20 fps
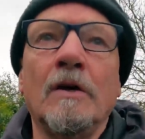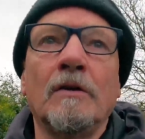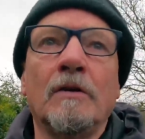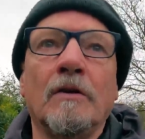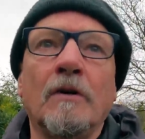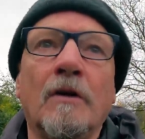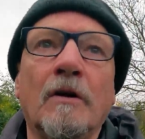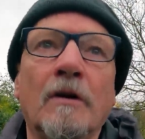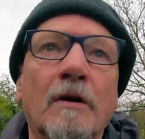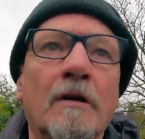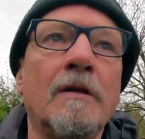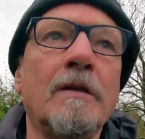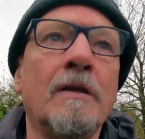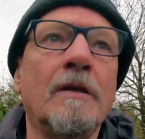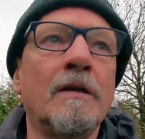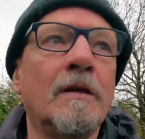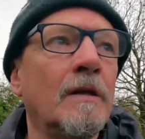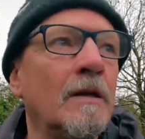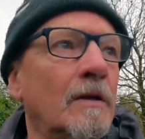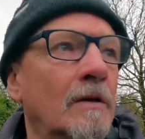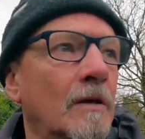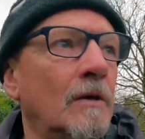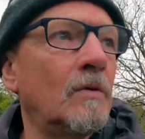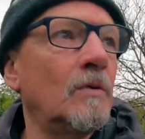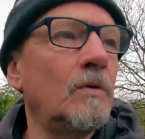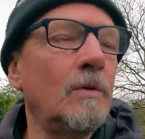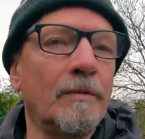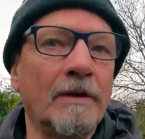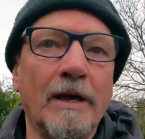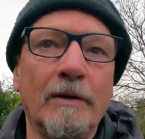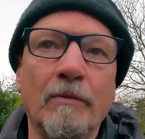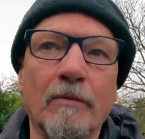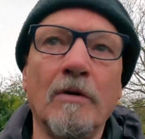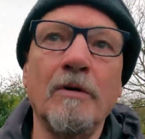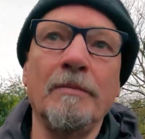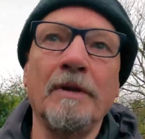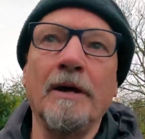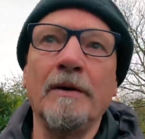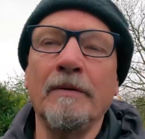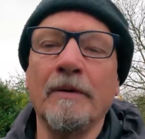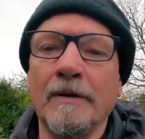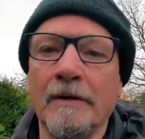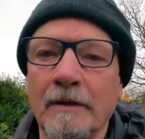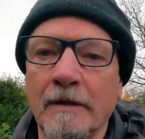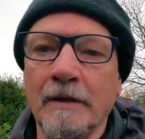So, ooh, I'm getting warm now.